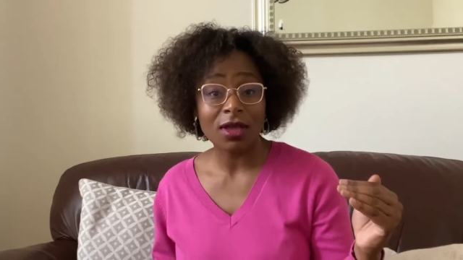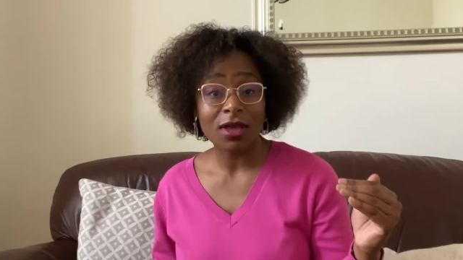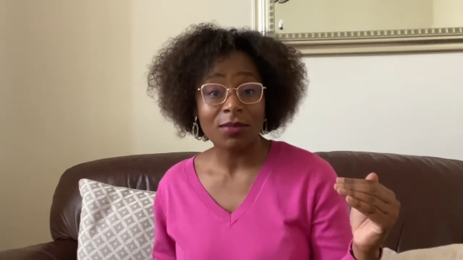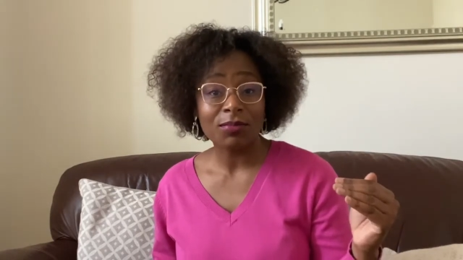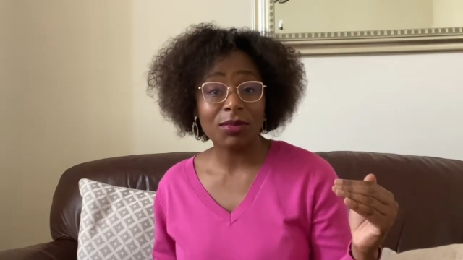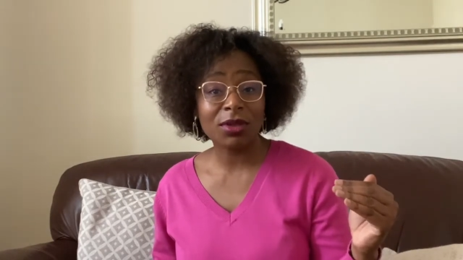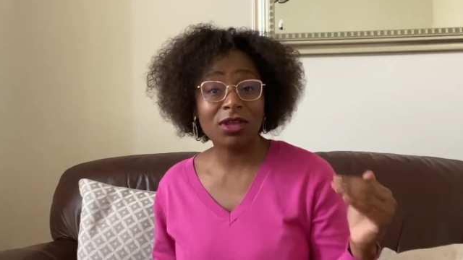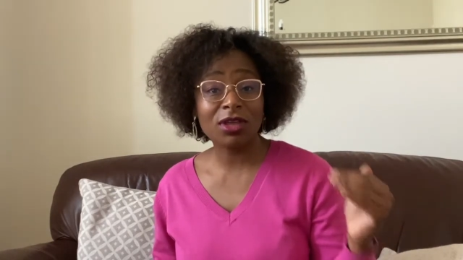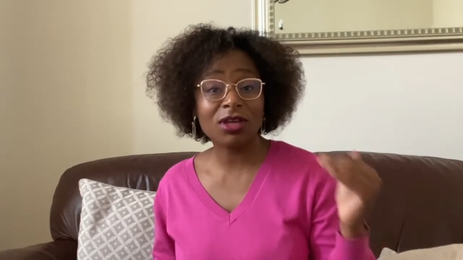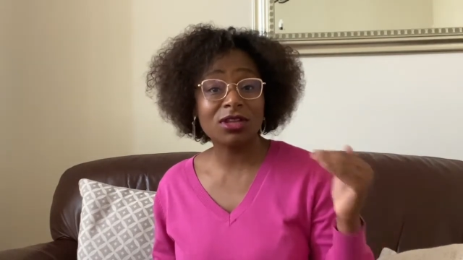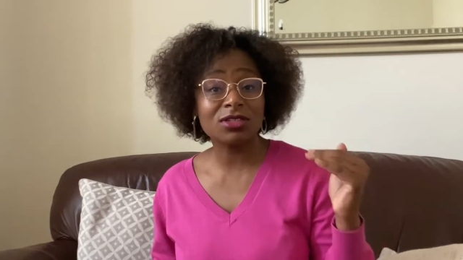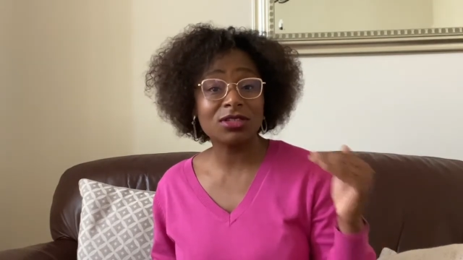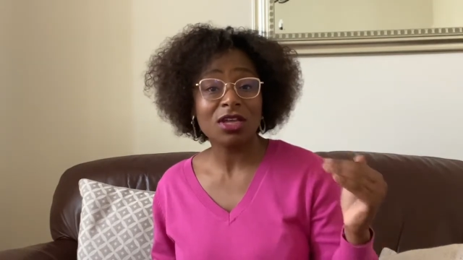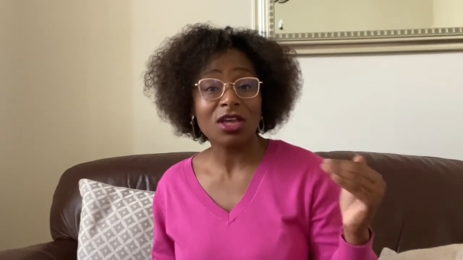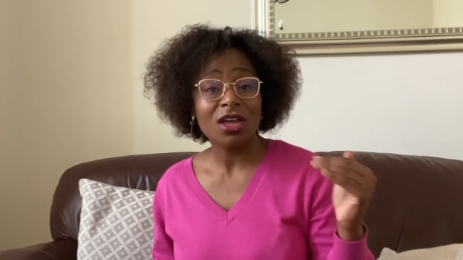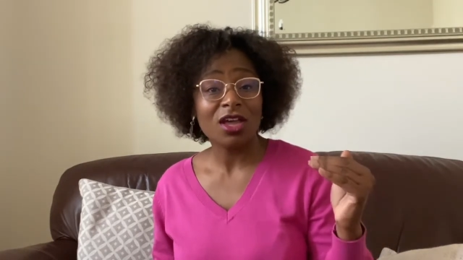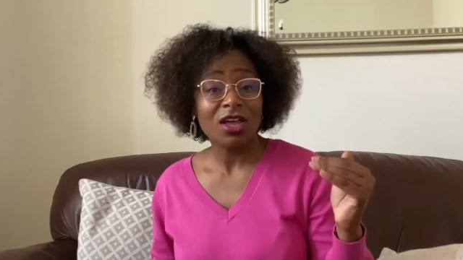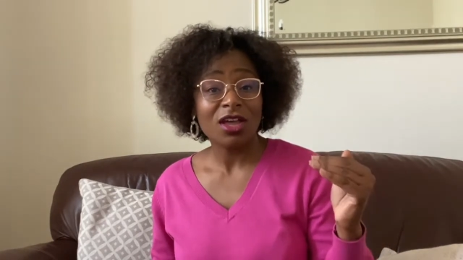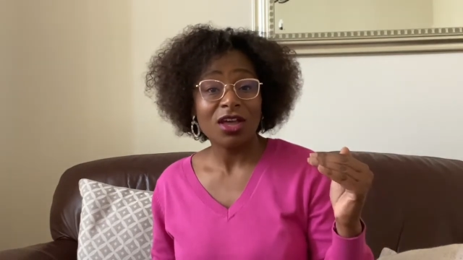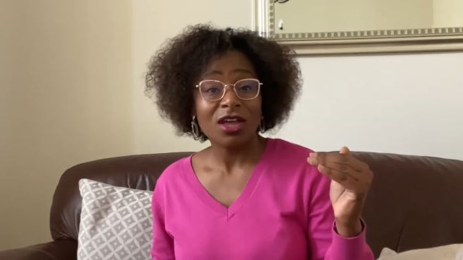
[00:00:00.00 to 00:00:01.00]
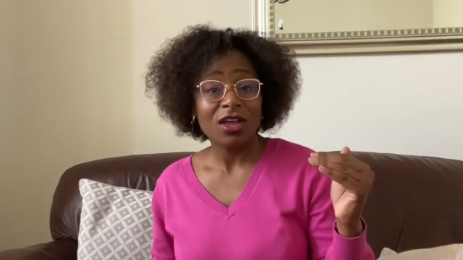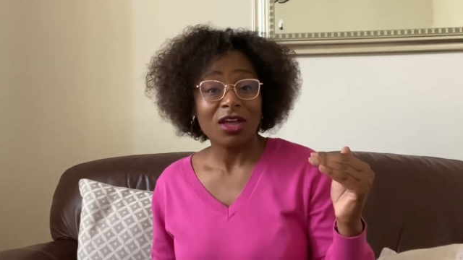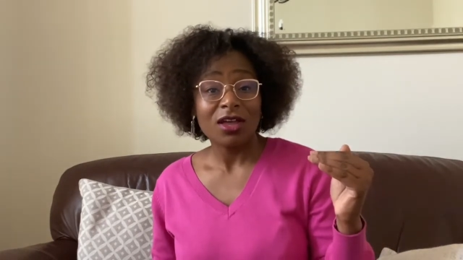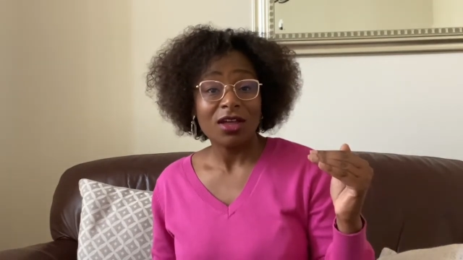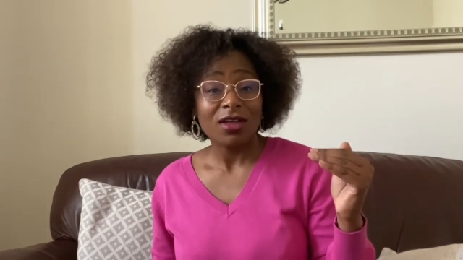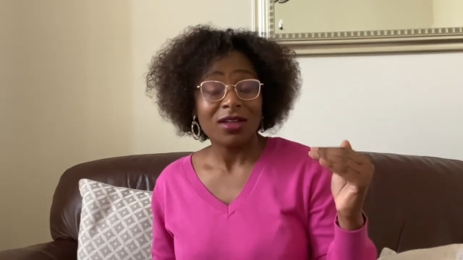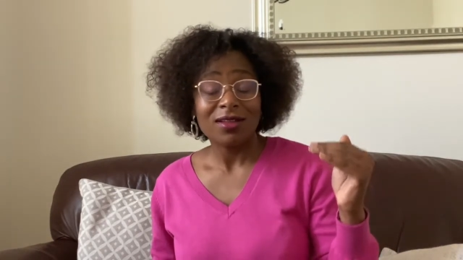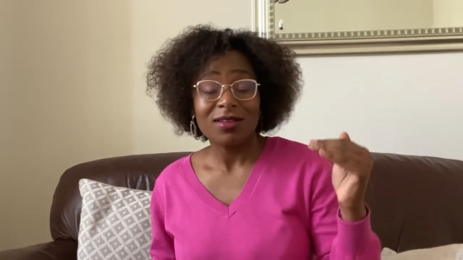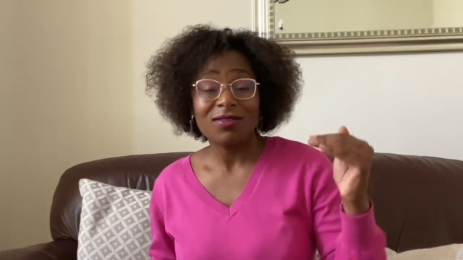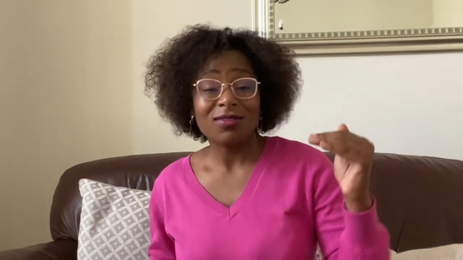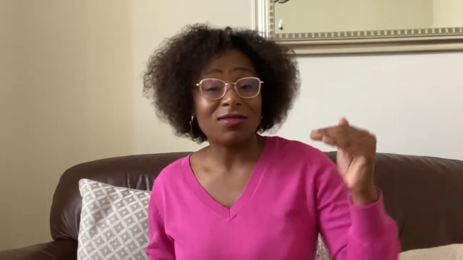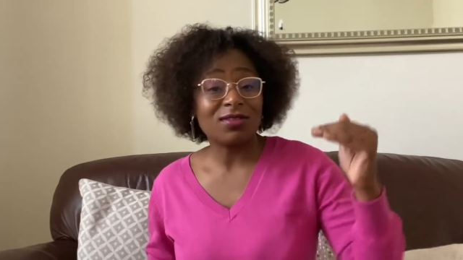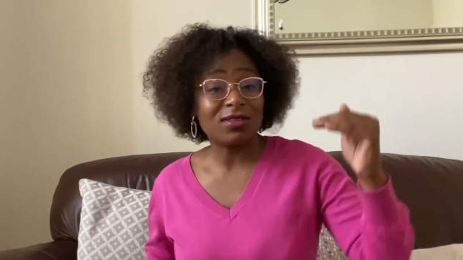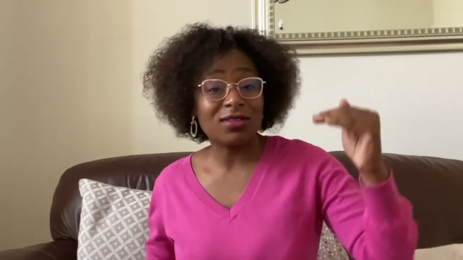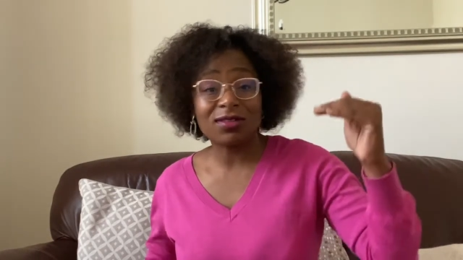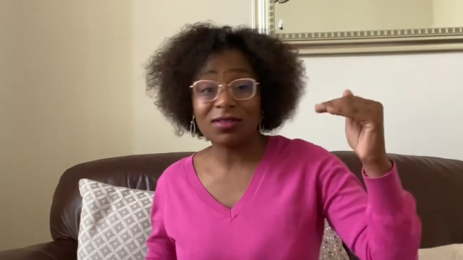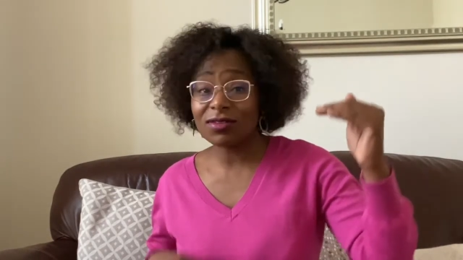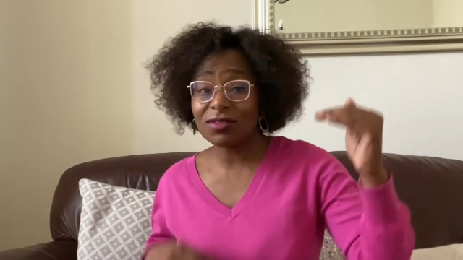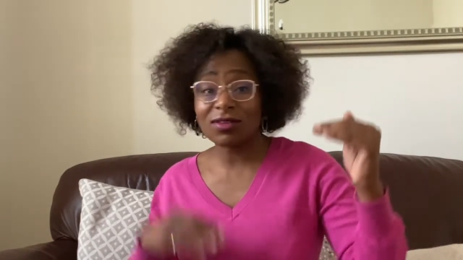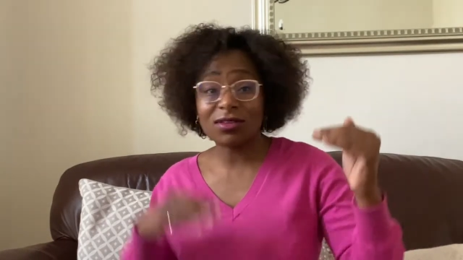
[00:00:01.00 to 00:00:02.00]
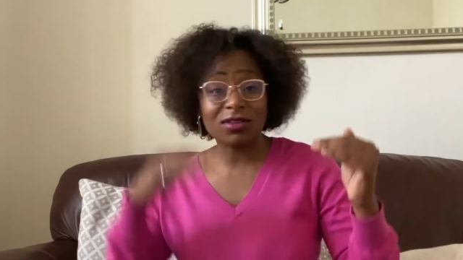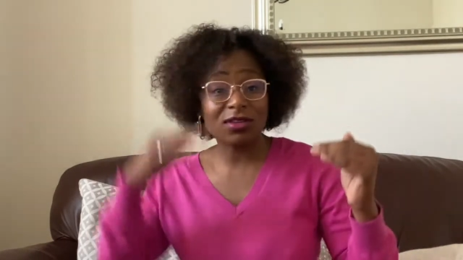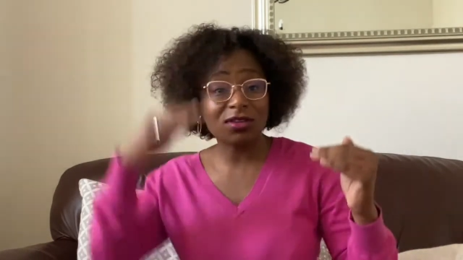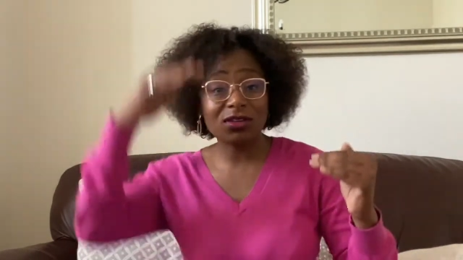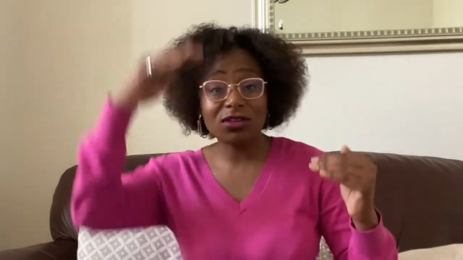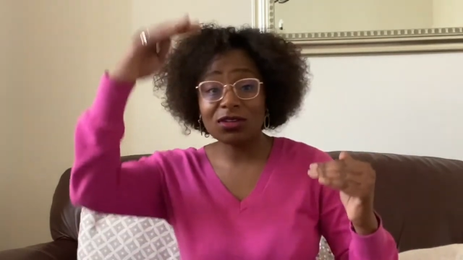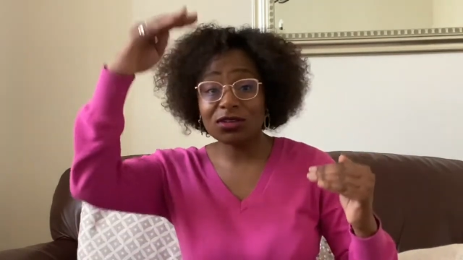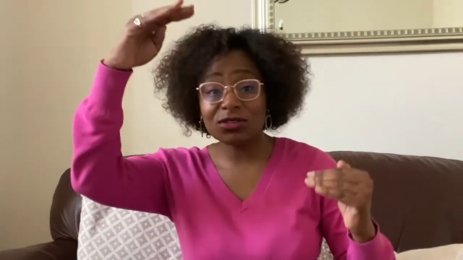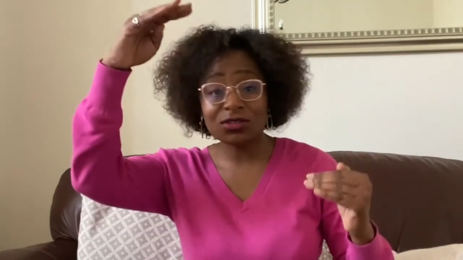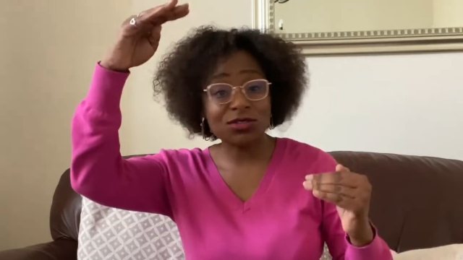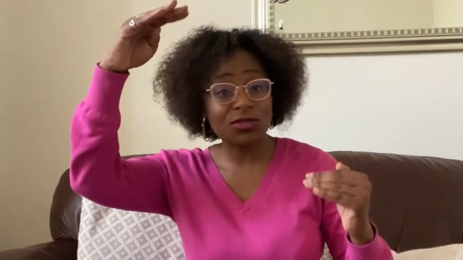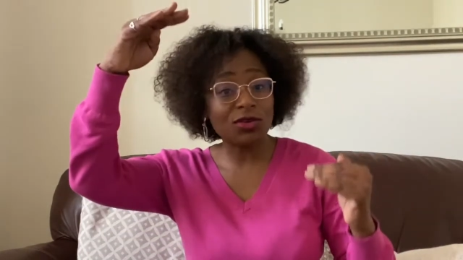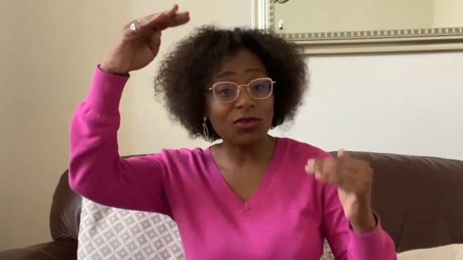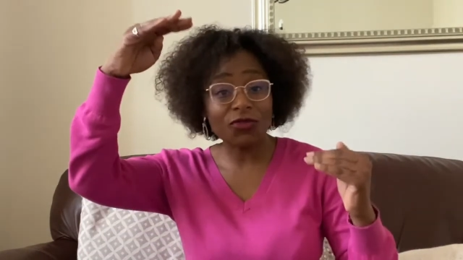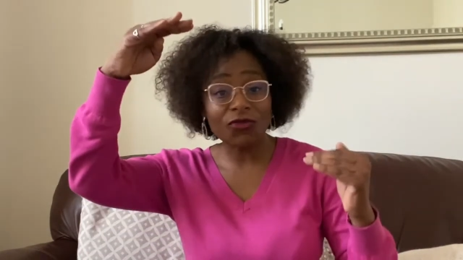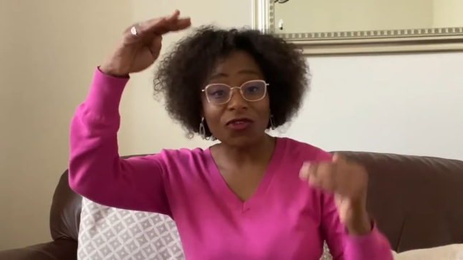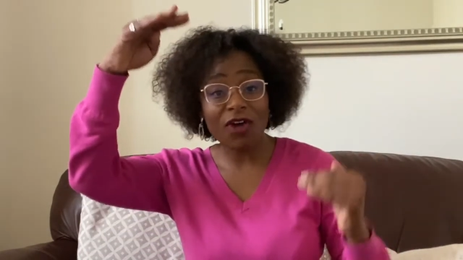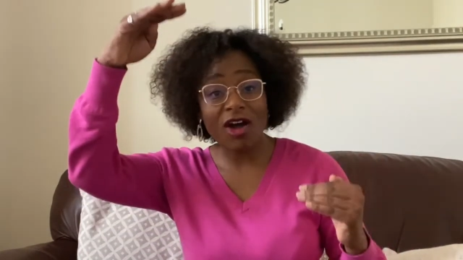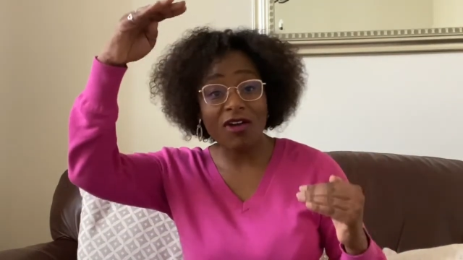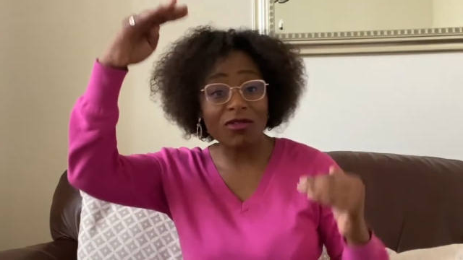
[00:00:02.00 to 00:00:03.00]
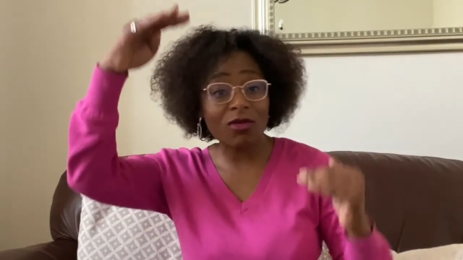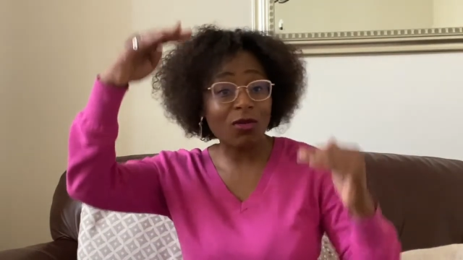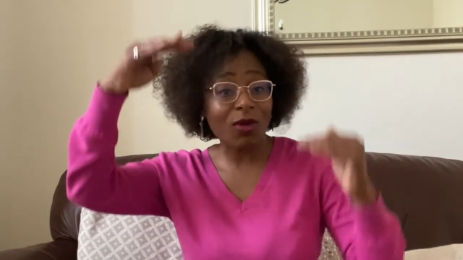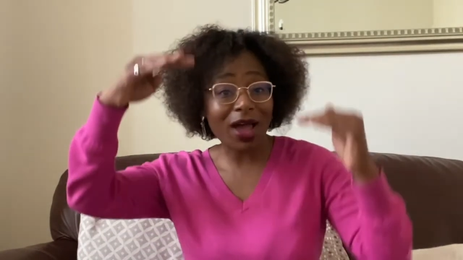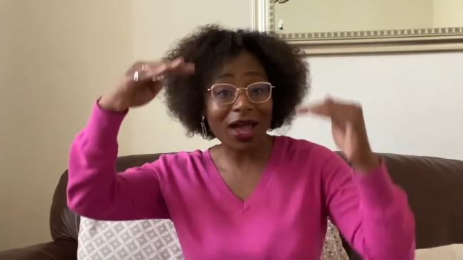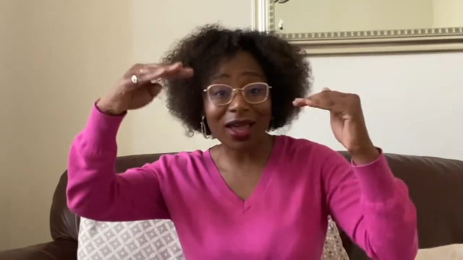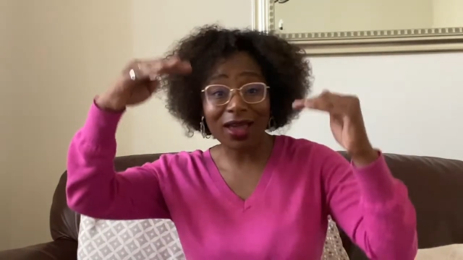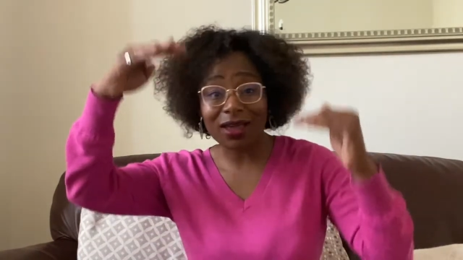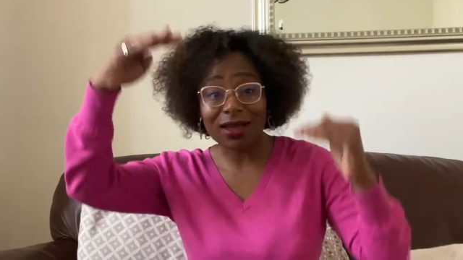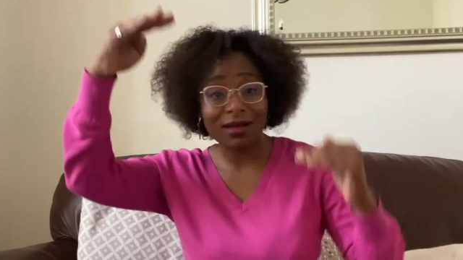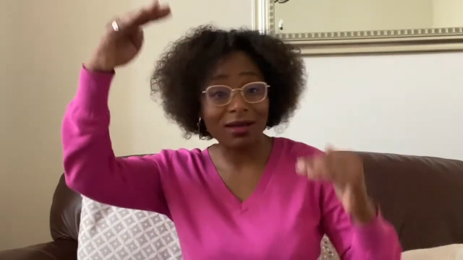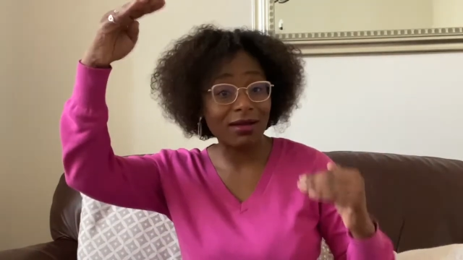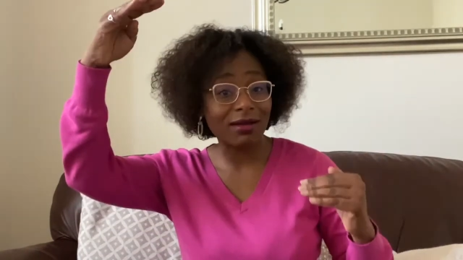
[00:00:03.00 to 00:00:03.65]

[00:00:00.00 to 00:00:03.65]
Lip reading: because you're too far away